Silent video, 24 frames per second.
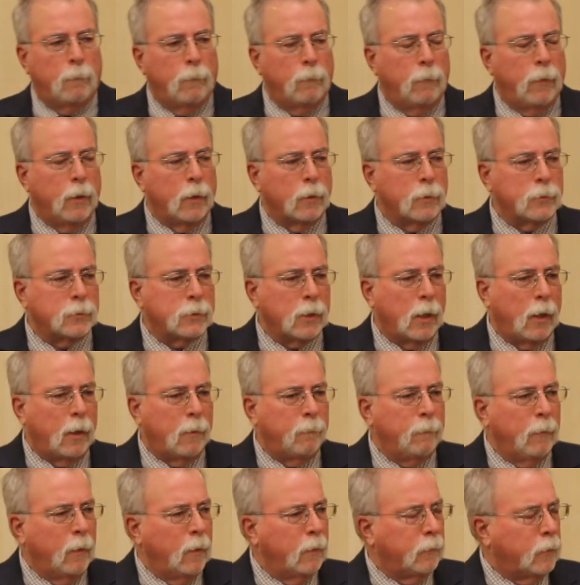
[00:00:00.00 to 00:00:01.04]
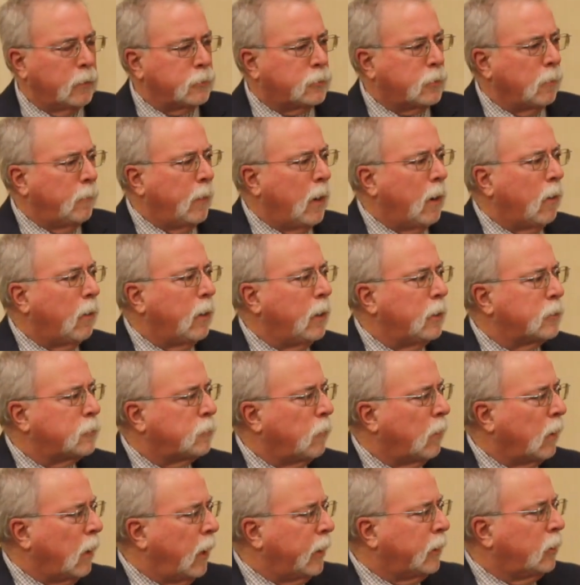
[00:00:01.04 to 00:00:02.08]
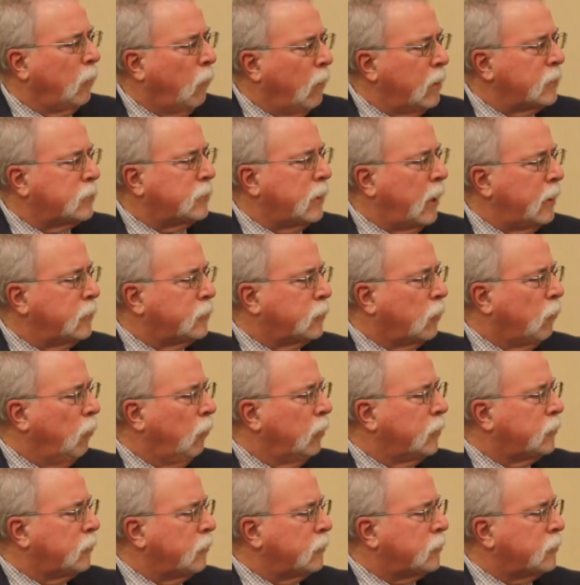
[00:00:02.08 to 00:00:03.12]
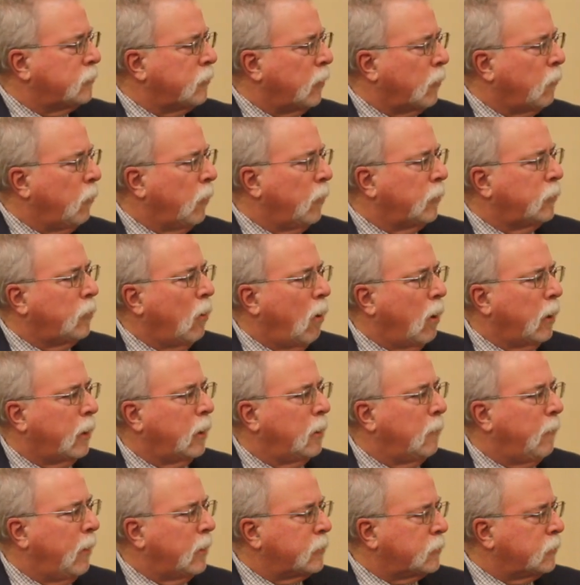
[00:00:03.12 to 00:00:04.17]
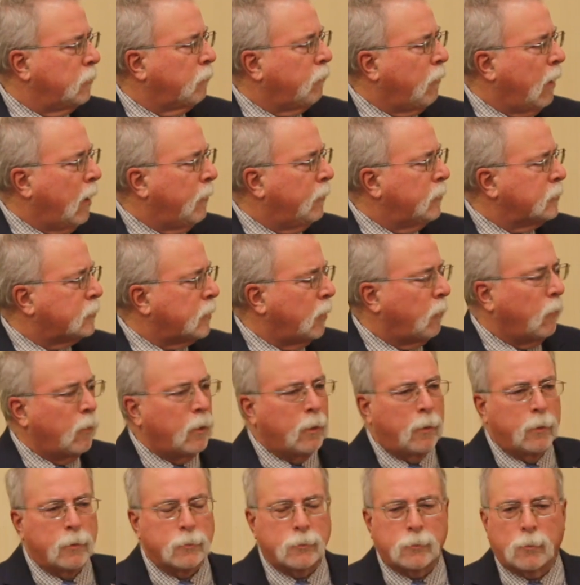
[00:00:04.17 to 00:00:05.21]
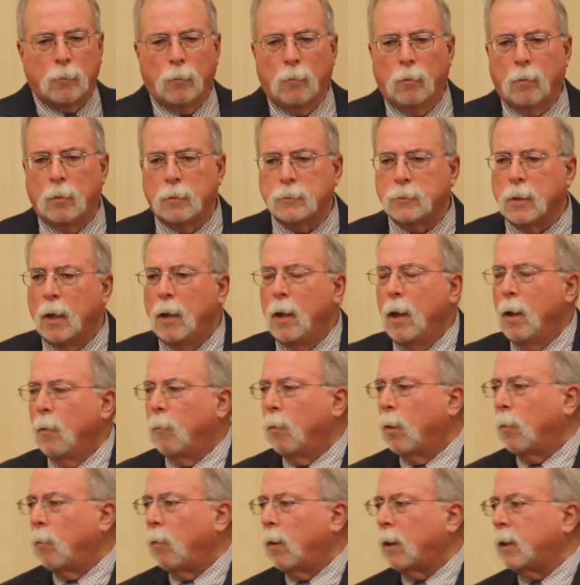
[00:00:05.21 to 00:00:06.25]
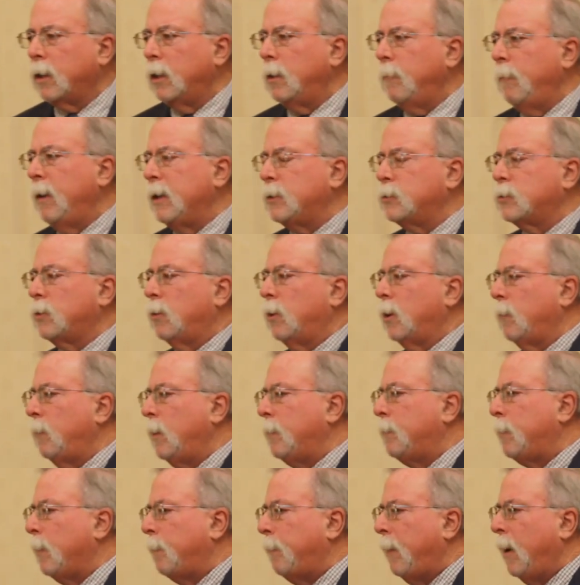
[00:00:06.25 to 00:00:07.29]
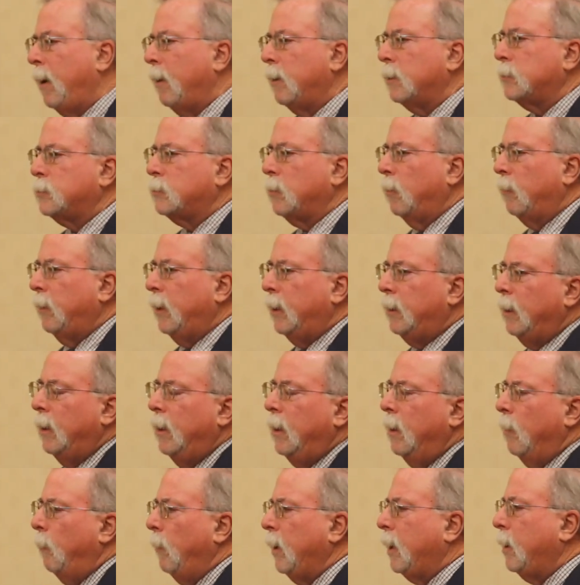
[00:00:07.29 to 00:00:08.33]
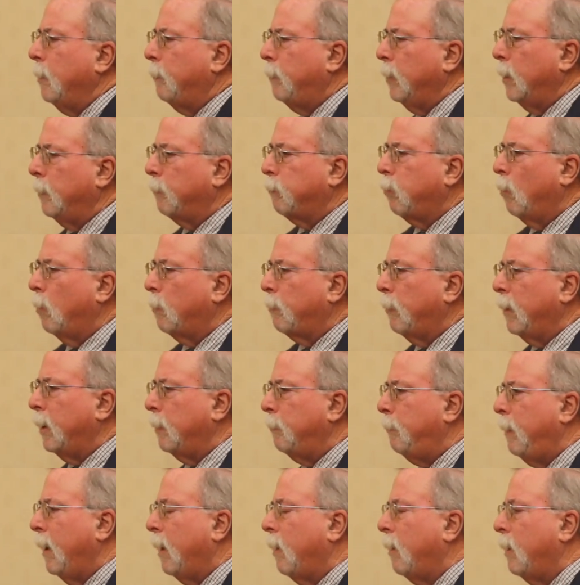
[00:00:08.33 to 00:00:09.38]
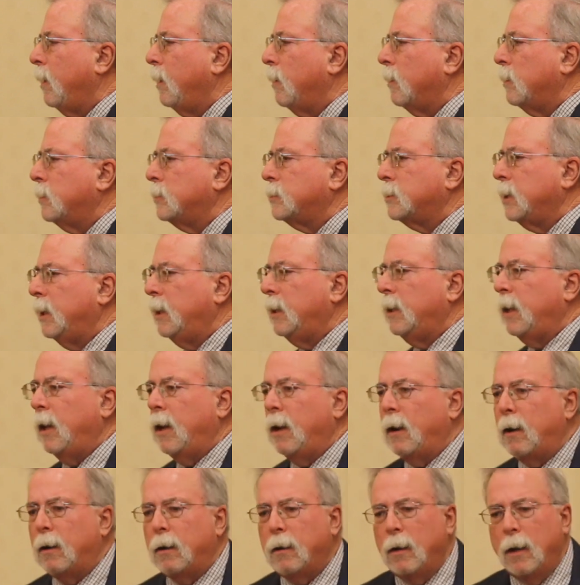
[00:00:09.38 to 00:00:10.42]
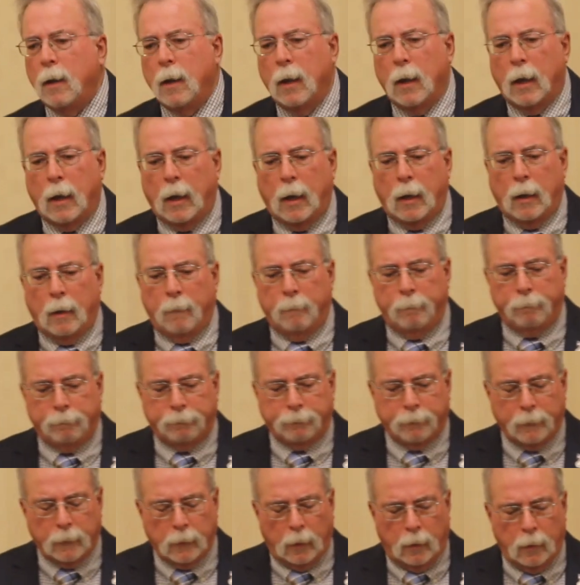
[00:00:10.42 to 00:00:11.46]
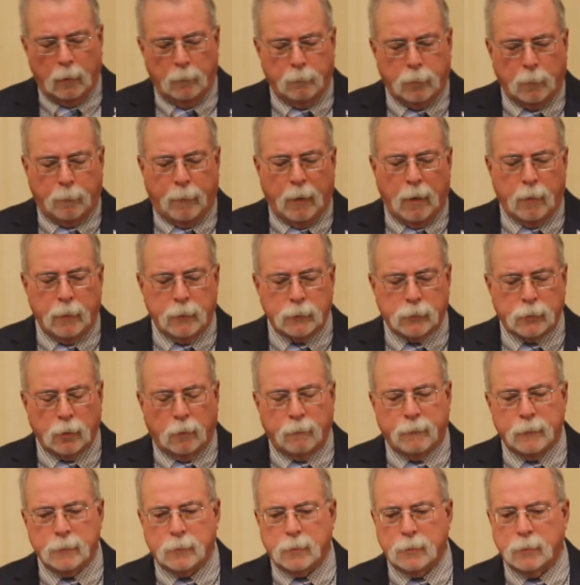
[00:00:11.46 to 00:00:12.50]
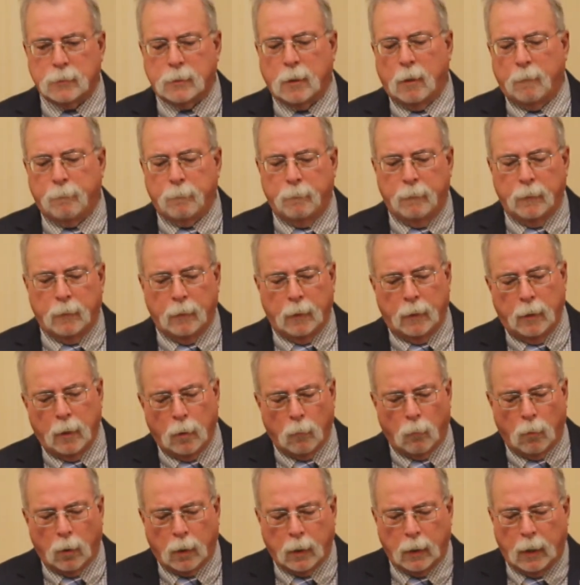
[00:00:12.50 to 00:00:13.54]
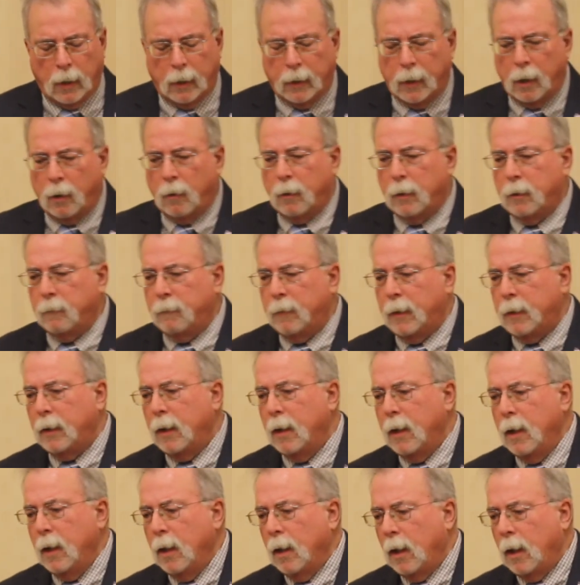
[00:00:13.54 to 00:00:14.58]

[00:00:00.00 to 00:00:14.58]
There's some areas where, like the West Side School District, we were talking about some problems at one of their schools. We're working to make sure that we prepare it so that we can put appropriate barriers in there, prepare the surfaces stuff, and they're working on their end of it.